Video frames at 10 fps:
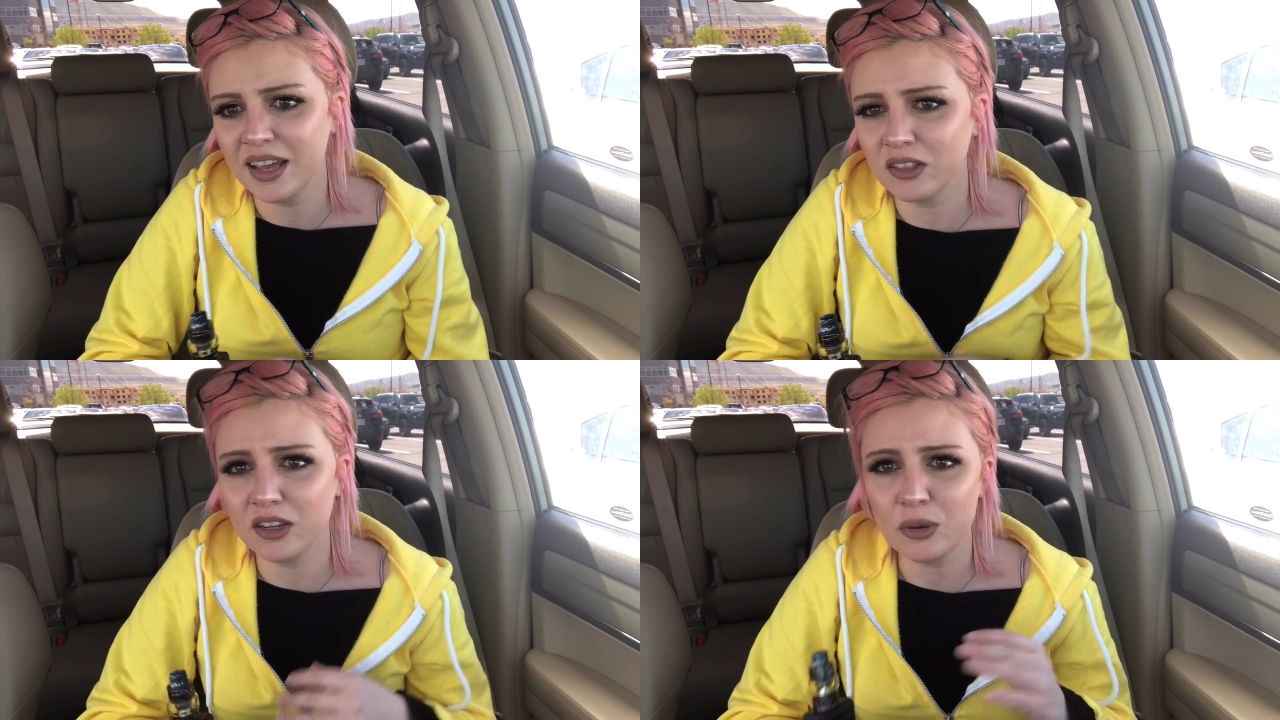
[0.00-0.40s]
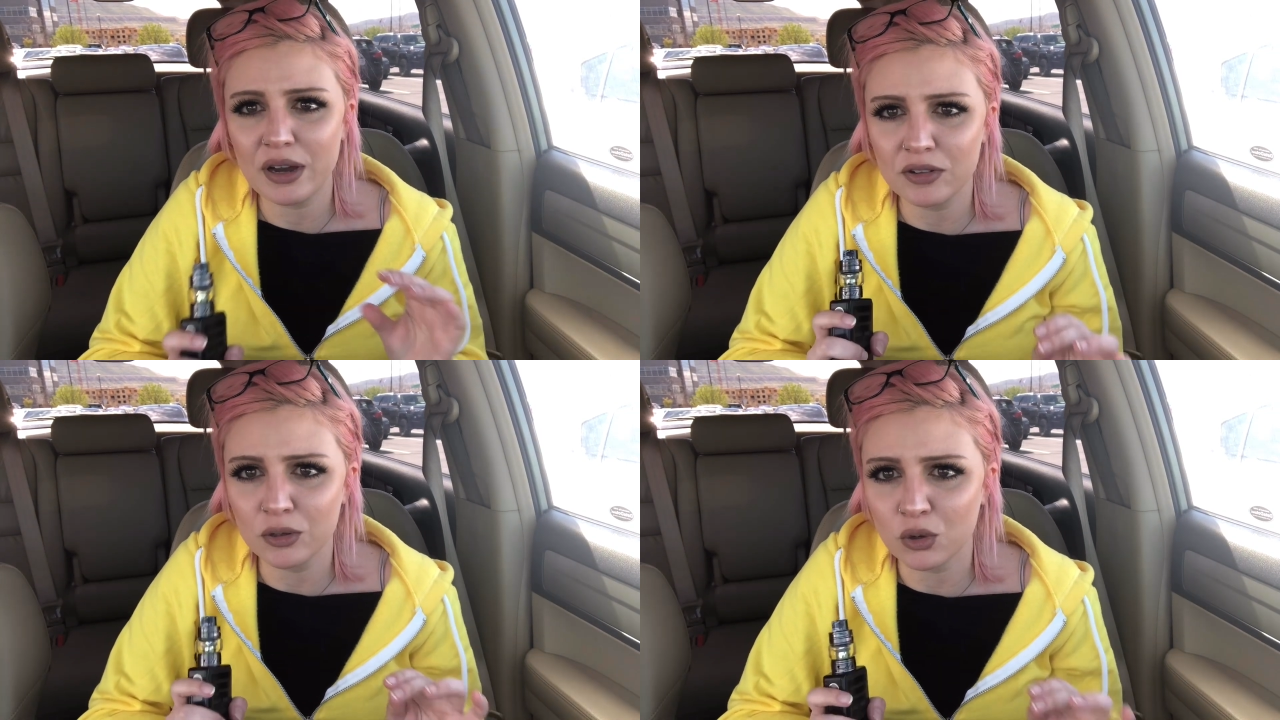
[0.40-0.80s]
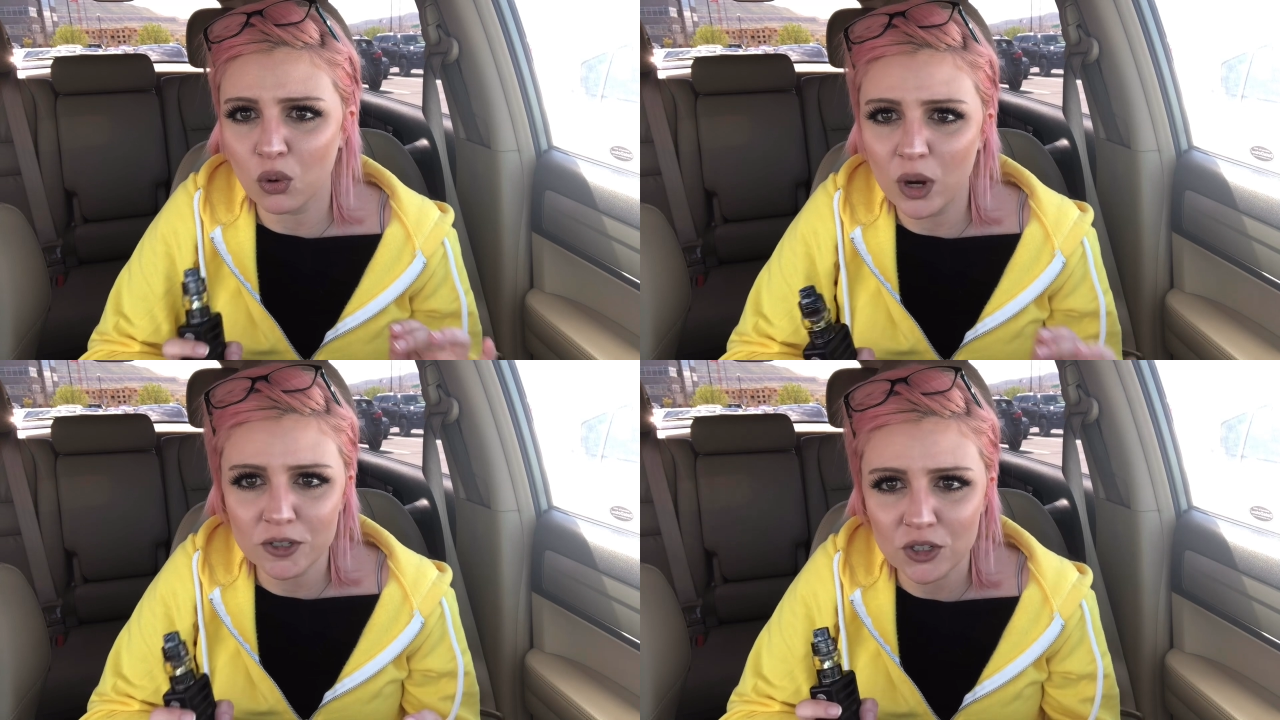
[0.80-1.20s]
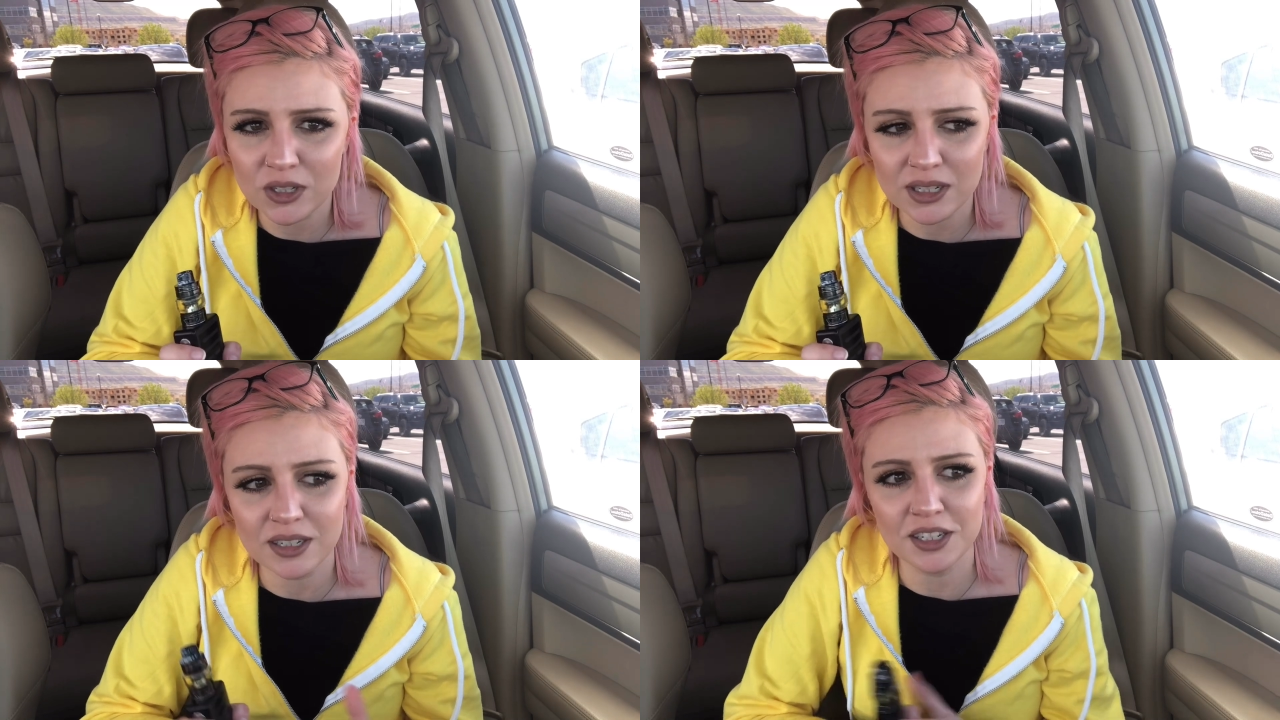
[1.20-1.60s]
and then you have a little
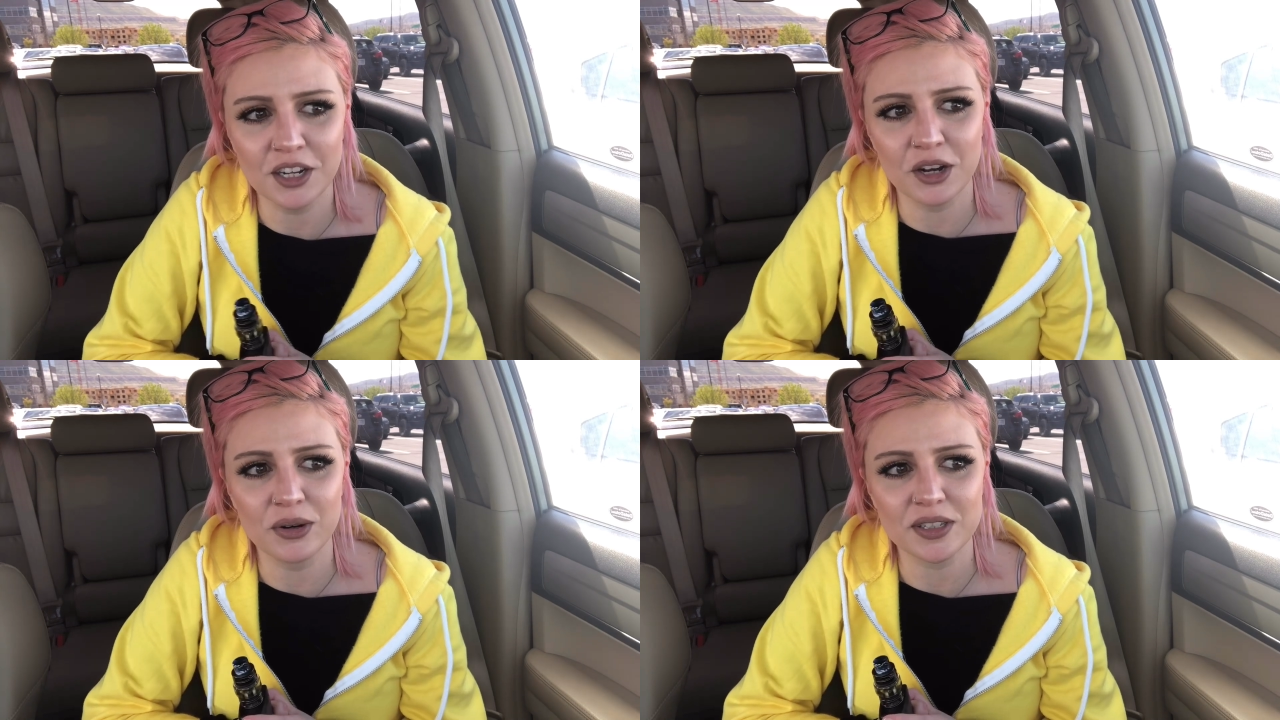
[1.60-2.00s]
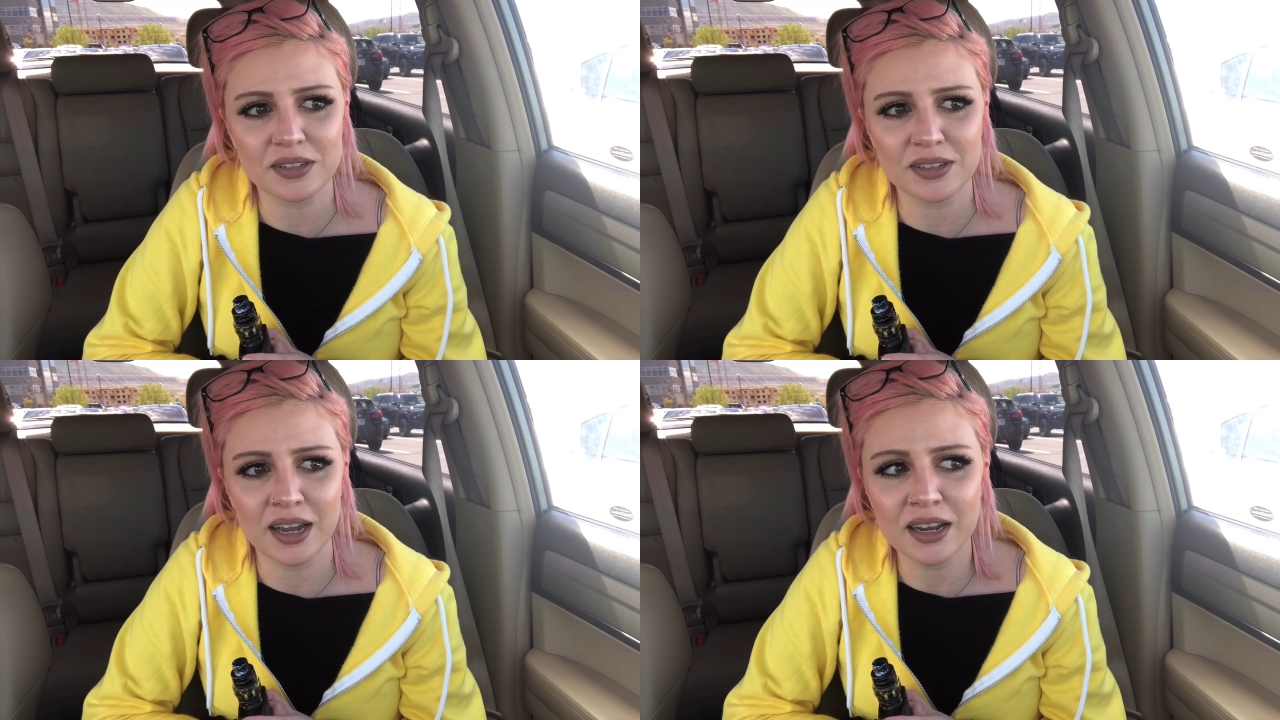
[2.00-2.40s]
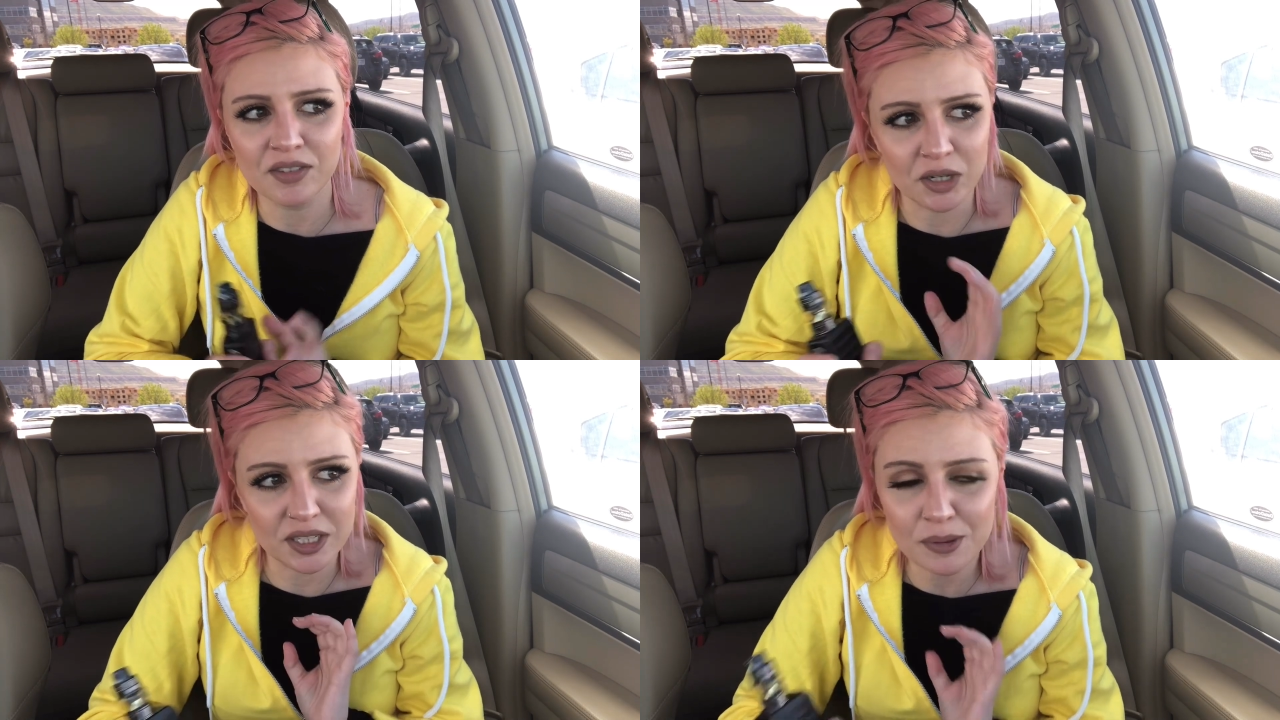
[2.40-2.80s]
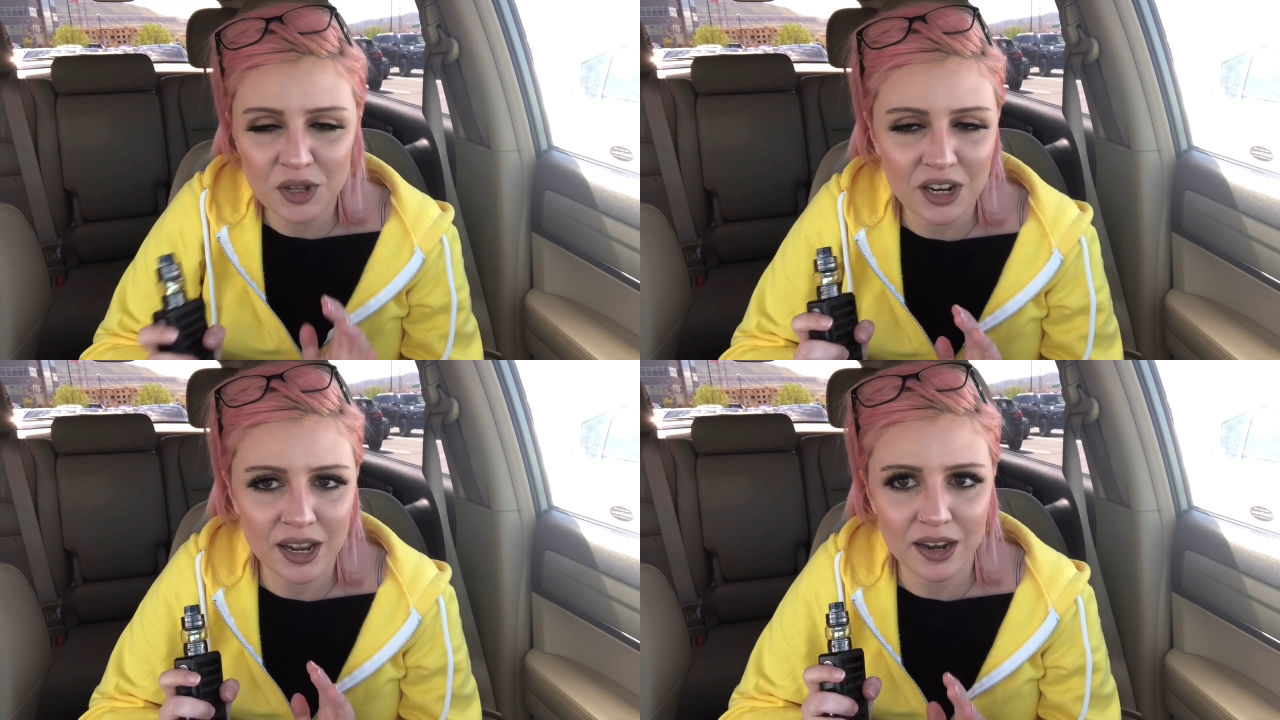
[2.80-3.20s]
question, you know, it's kind of
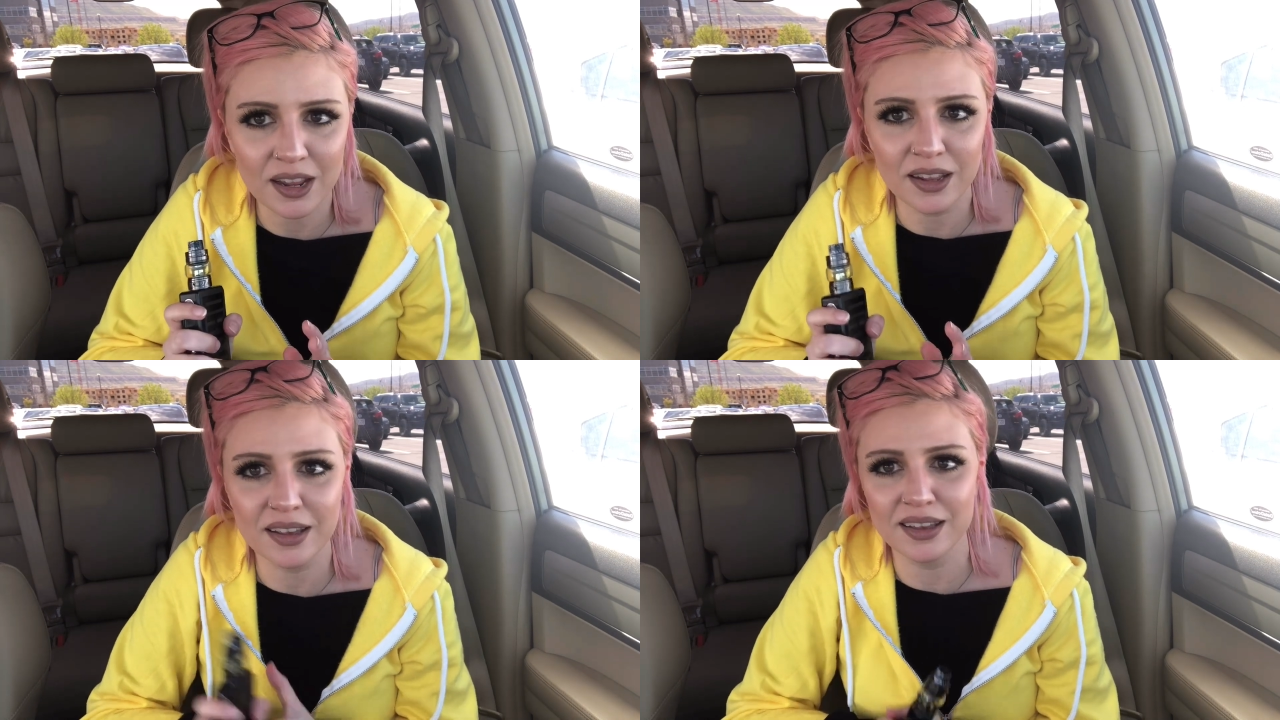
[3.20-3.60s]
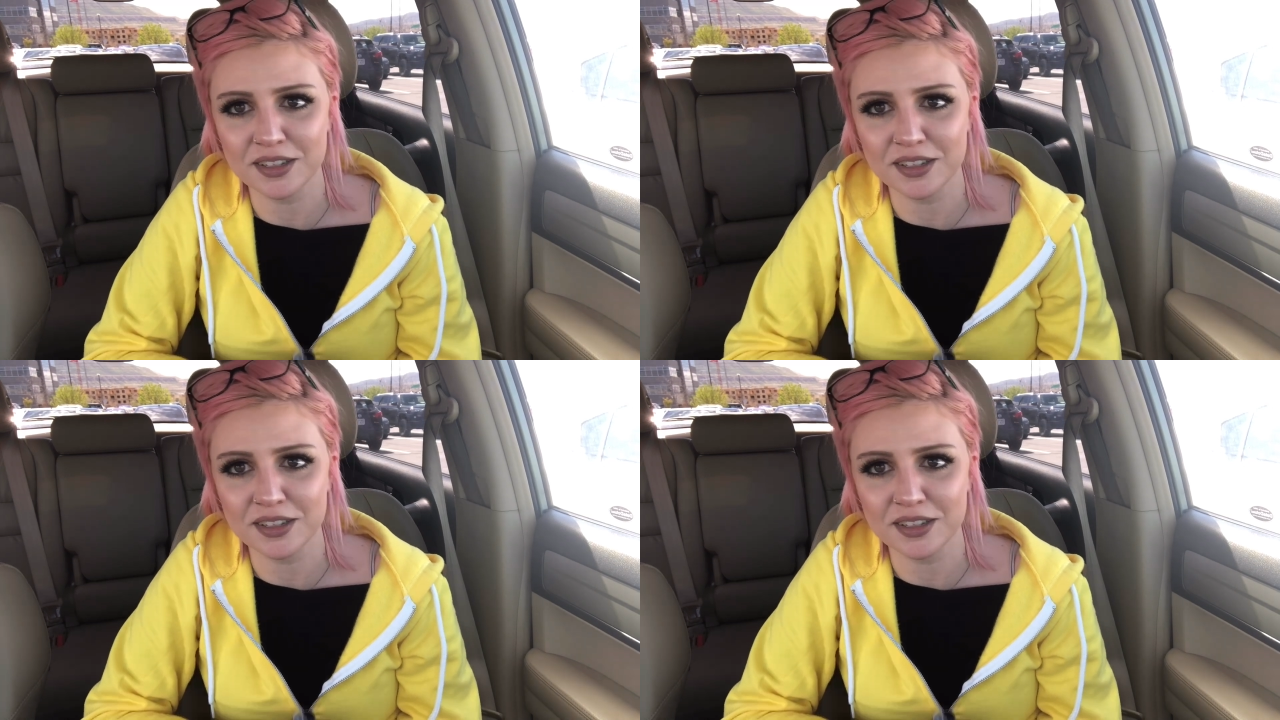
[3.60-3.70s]
intimidating,